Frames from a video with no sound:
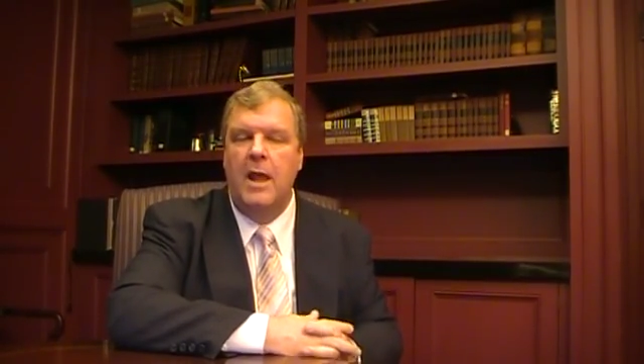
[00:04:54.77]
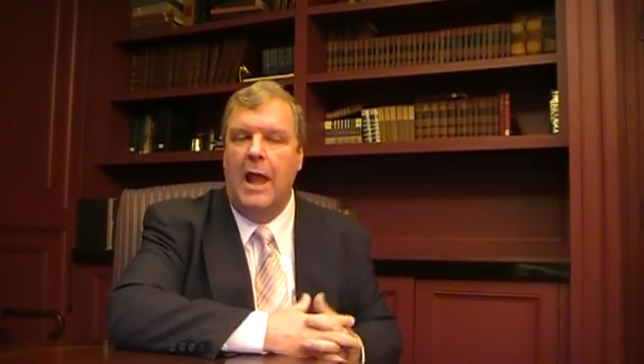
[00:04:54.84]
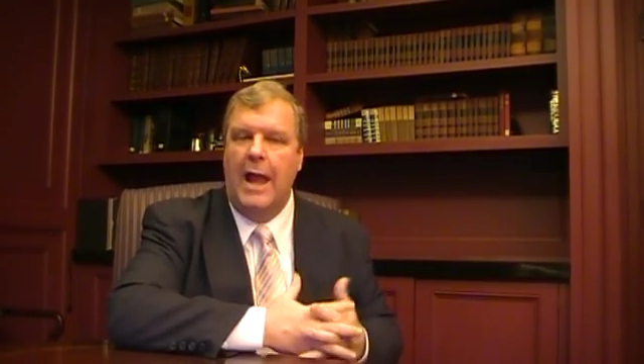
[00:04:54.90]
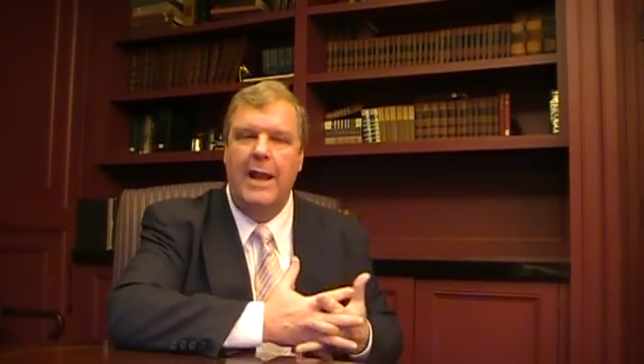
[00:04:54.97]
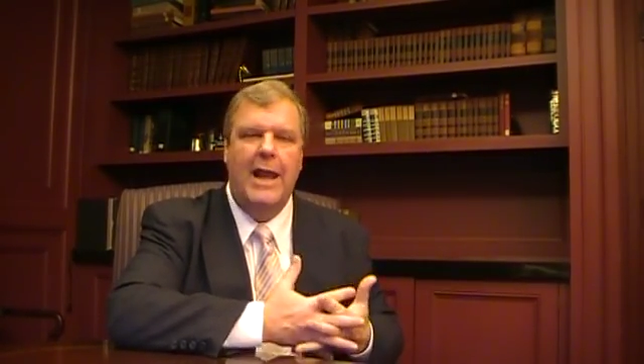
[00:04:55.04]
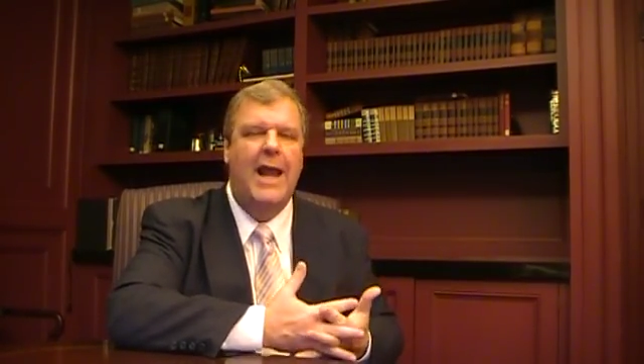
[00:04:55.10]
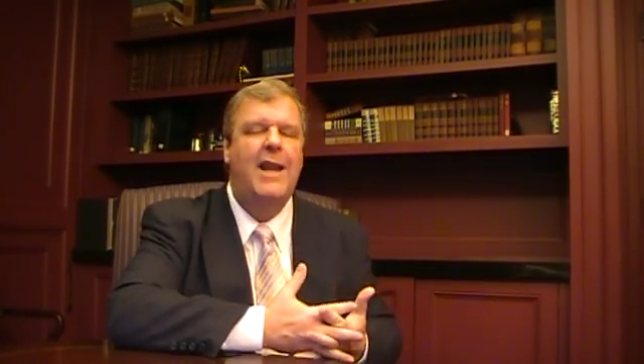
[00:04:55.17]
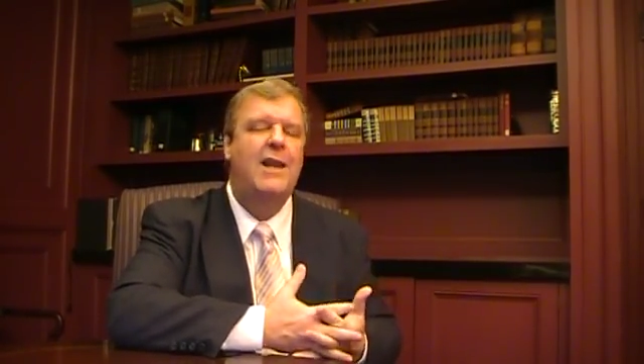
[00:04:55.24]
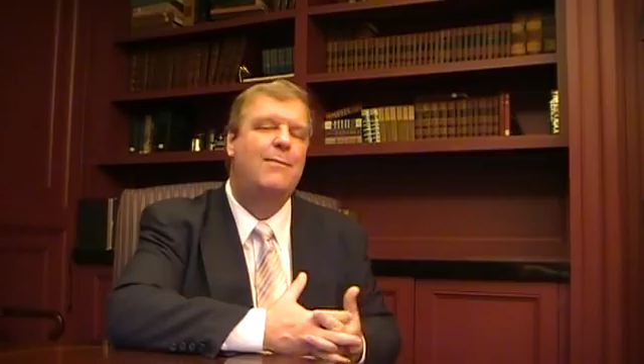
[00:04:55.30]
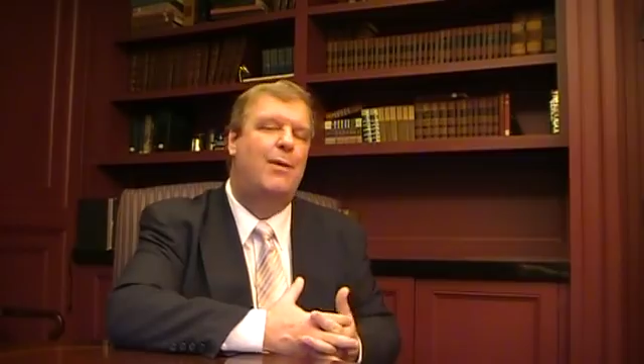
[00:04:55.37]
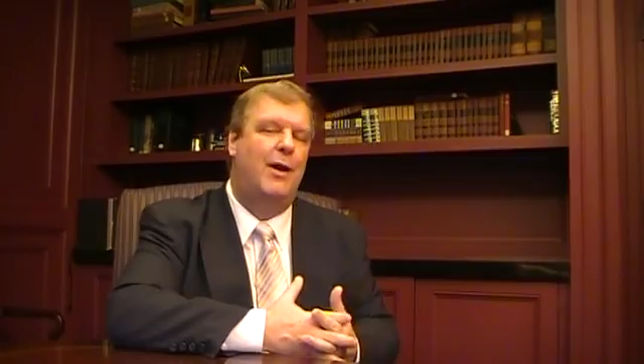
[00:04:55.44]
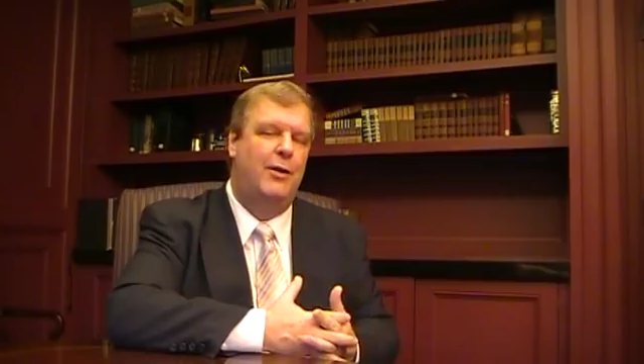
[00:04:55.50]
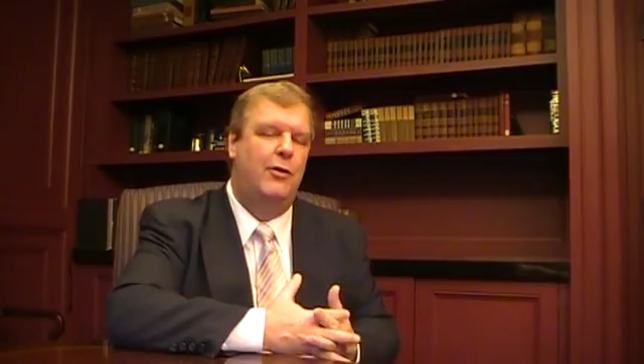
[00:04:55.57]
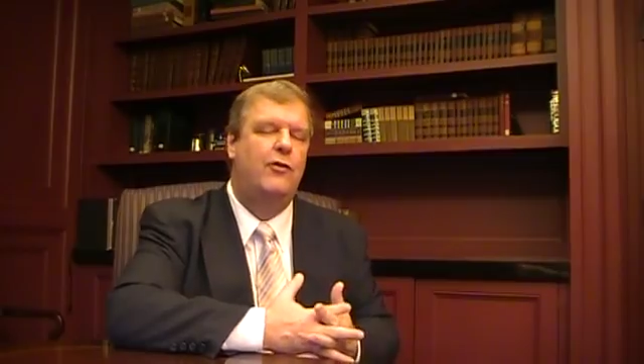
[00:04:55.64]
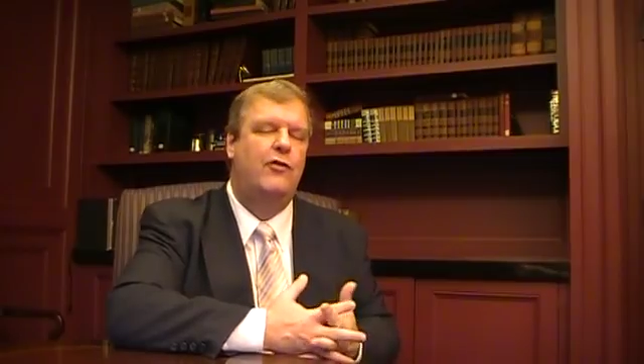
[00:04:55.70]
And
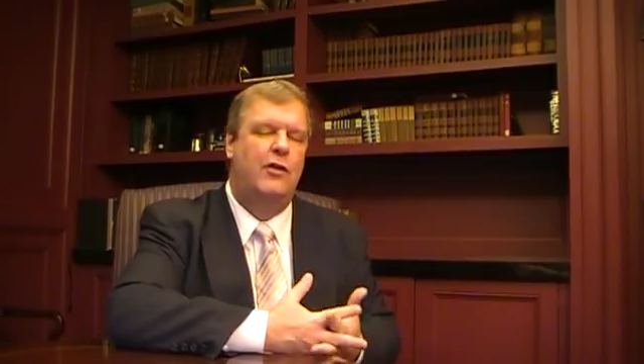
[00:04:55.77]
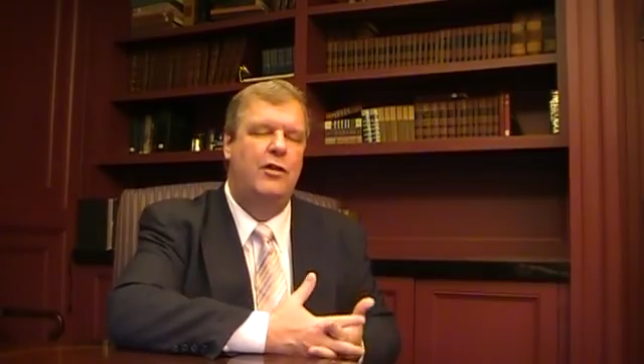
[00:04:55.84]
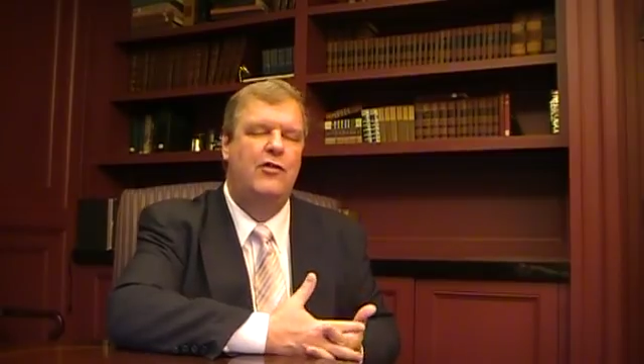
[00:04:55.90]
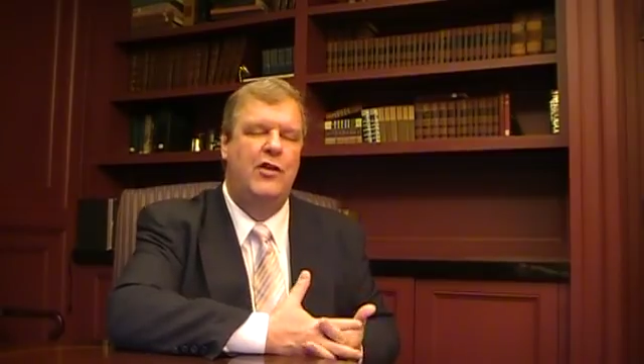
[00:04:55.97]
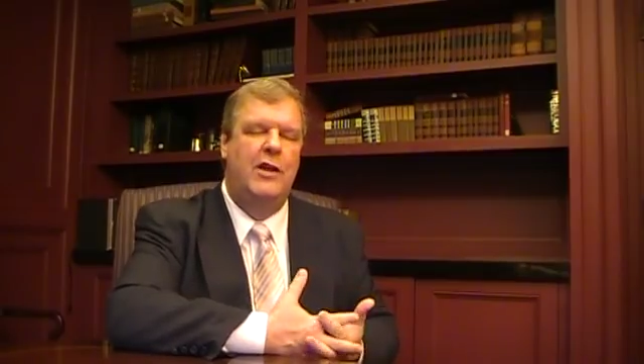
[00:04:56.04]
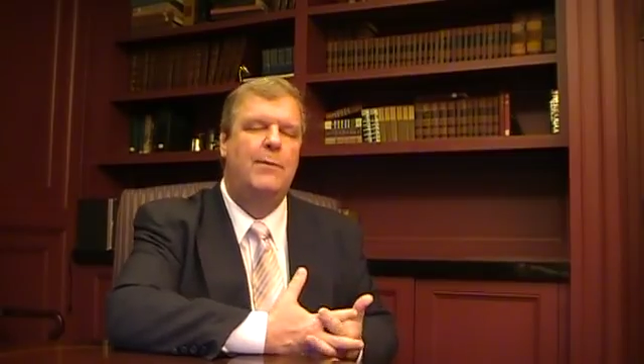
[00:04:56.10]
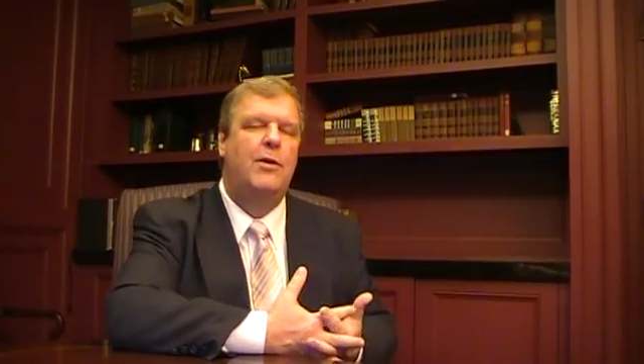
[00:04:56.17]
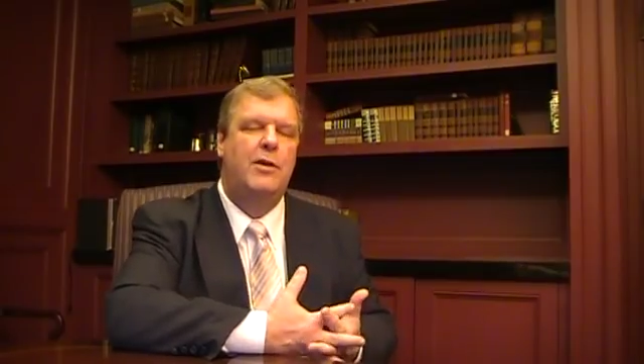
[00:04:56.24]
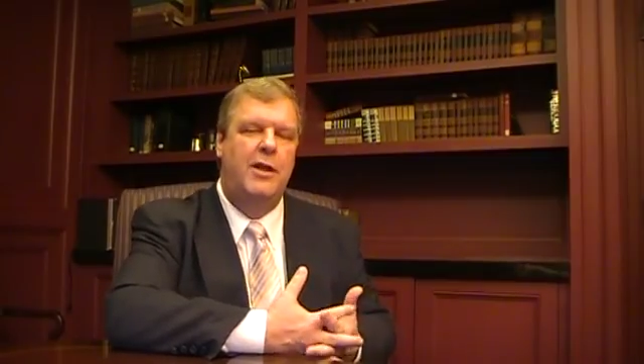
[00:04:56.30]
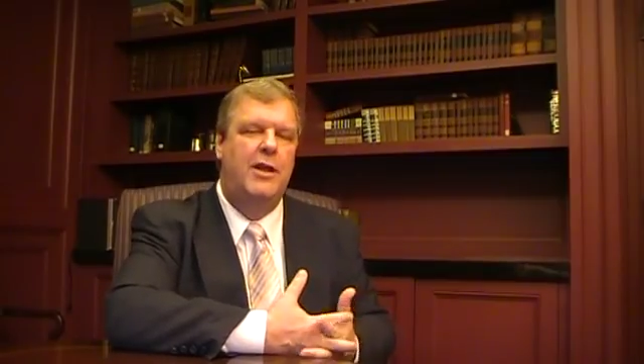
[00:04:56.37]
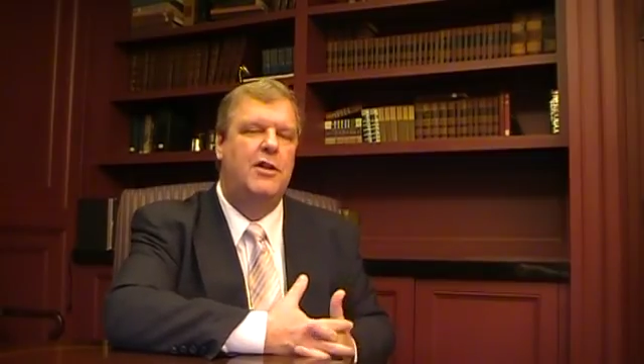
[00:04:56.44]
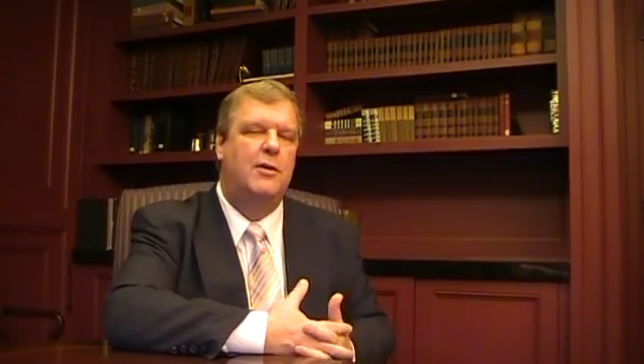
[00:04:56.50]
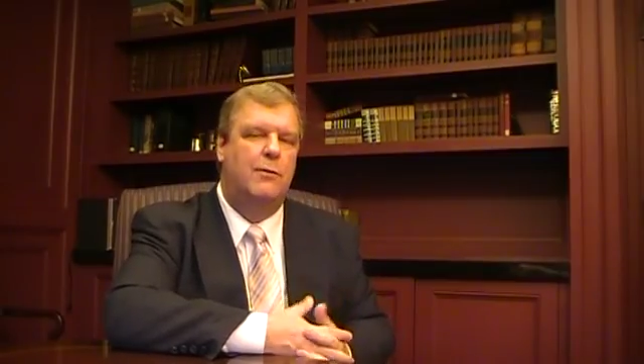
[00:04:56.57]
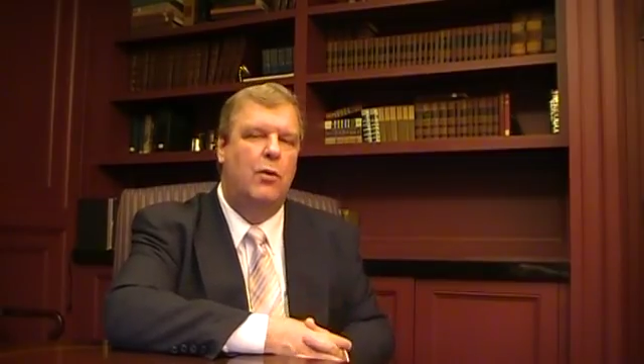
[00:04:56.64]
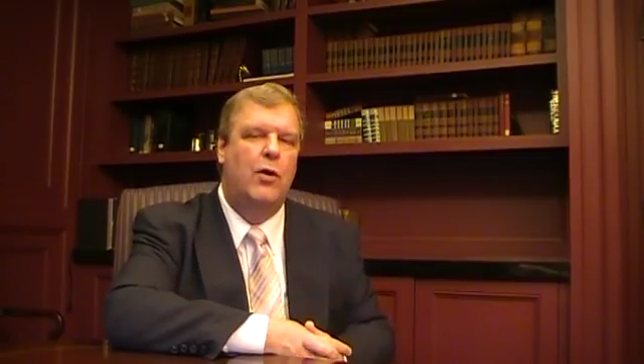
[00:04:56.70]
anybody who's legitimately
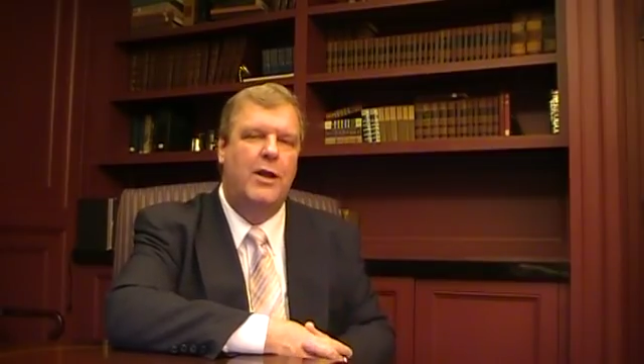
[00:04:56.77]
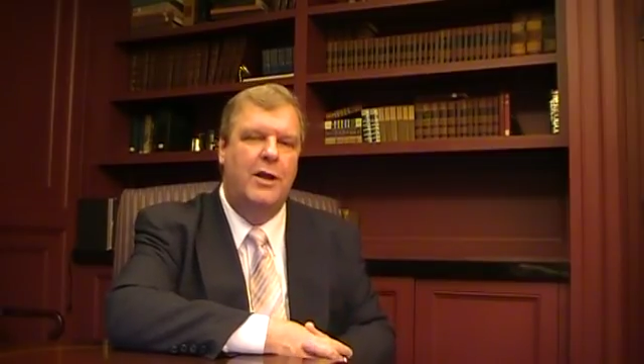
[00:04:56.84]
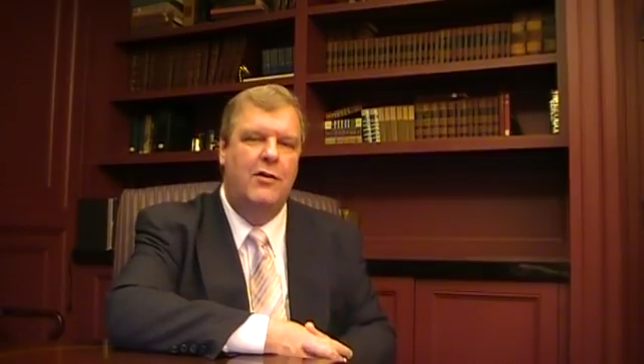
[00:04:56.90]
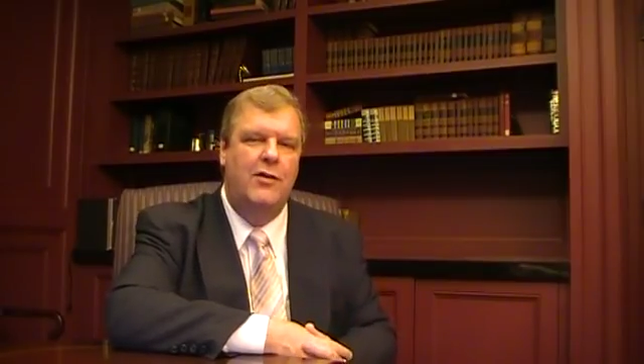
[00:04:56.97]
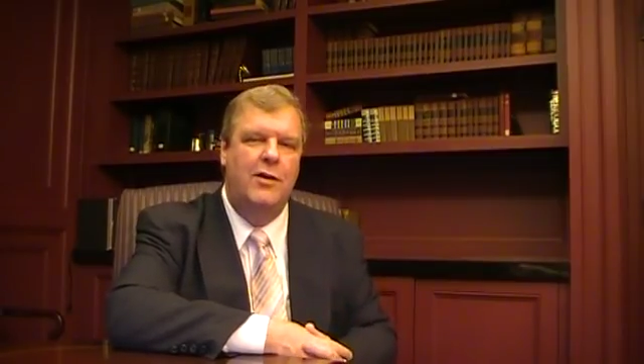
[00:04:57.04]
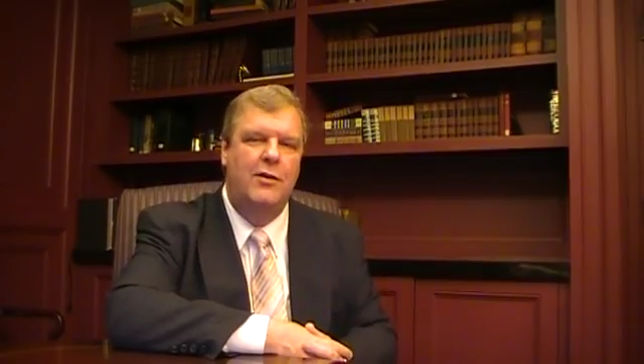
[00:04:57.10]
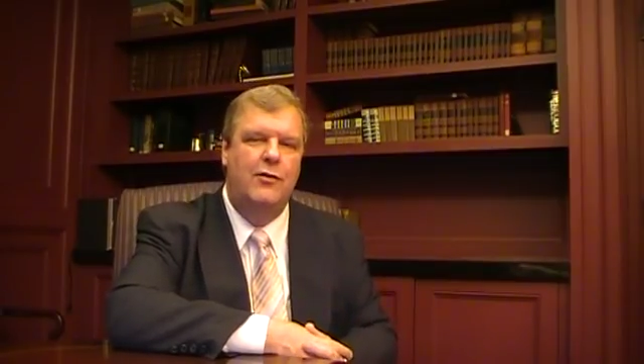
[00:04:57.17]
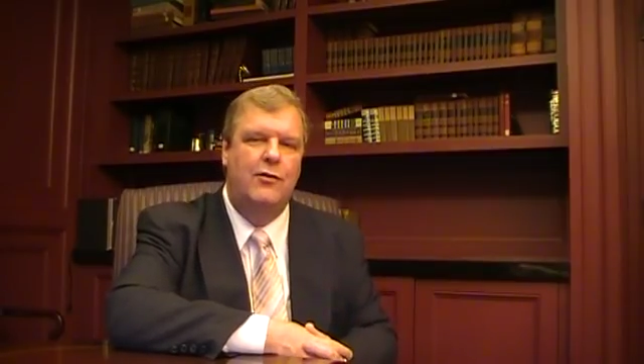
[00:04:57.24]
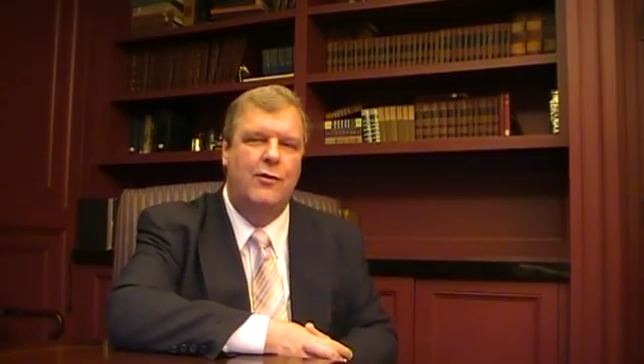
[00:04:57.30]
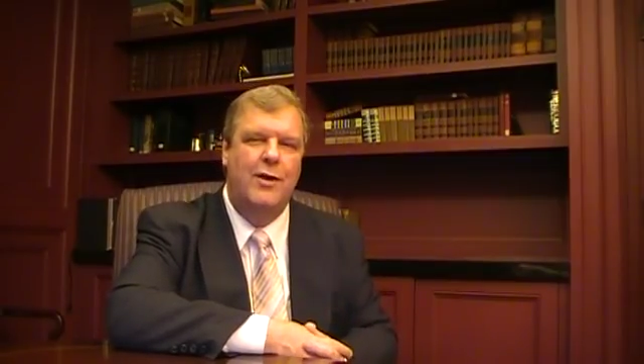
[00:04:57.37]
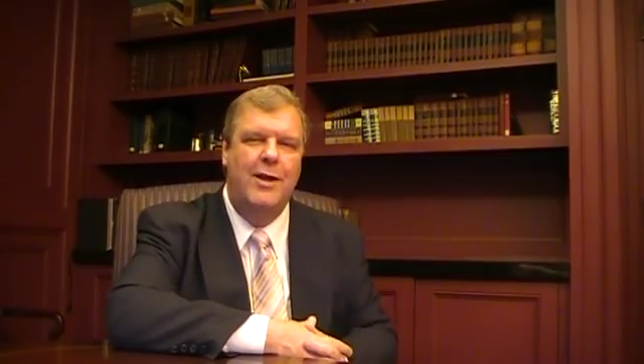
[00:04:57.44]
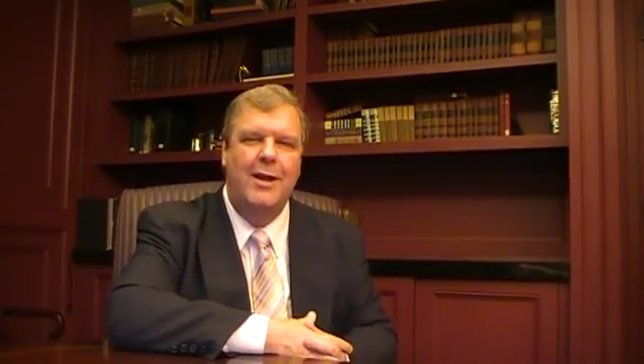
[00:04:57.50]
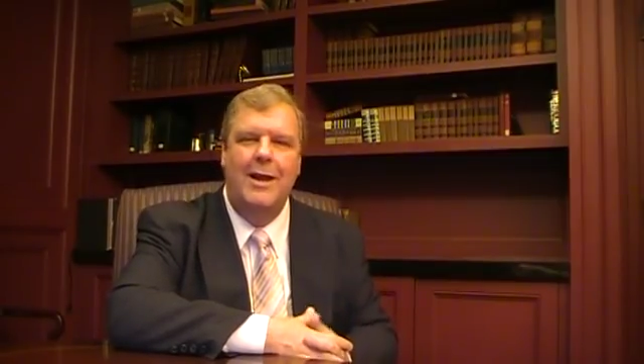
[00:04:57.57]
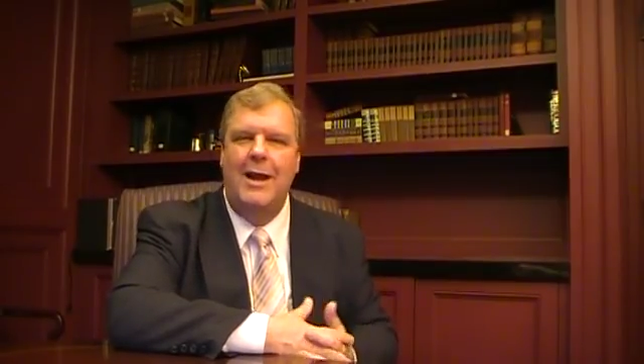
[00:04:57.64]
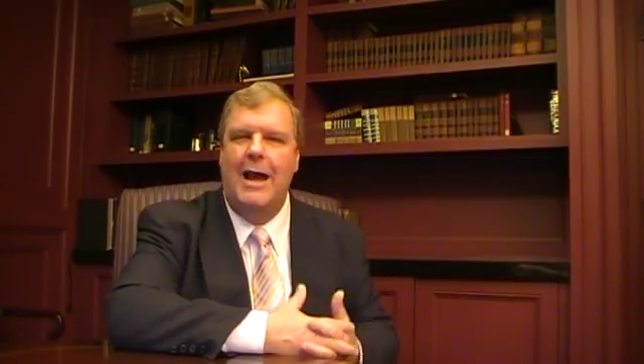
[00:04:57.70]
in the mortgage industry,